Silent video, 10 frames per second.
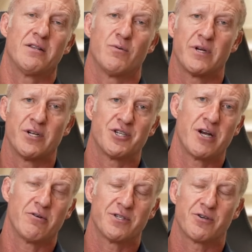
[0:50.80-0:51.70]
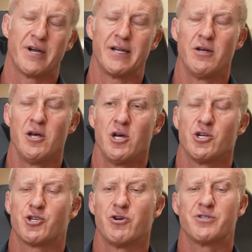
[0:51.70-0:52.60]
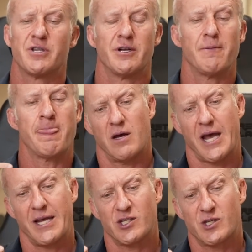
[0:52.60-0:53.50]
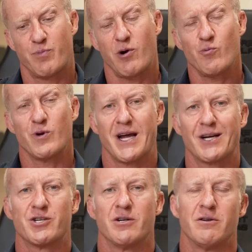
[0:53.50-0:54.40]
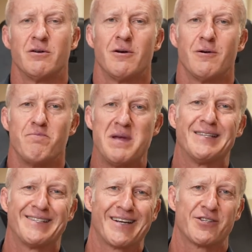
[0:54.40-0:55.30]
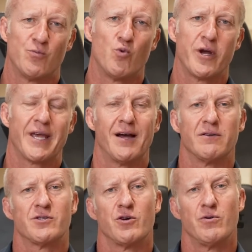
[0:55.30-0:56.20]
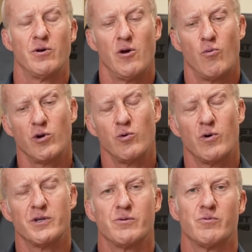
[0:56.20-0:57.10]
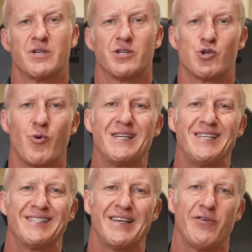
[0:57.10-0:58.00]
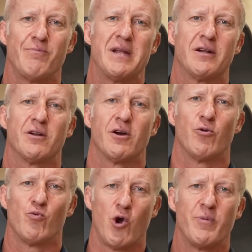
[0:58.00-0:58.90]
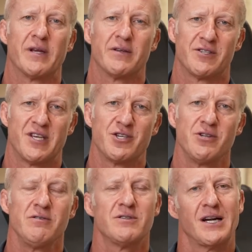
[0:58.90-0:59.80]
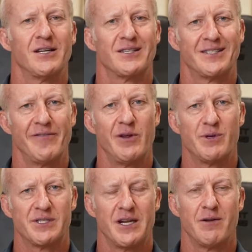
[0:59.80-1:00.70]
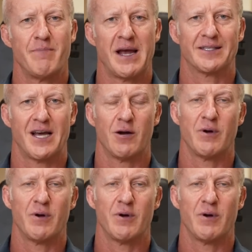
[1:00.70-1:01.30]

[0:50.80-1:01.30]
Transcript: that we're going to share on screen shows that a spot reduction midsection workout, so what it was a 27-minute aerobic session done at 70% max heart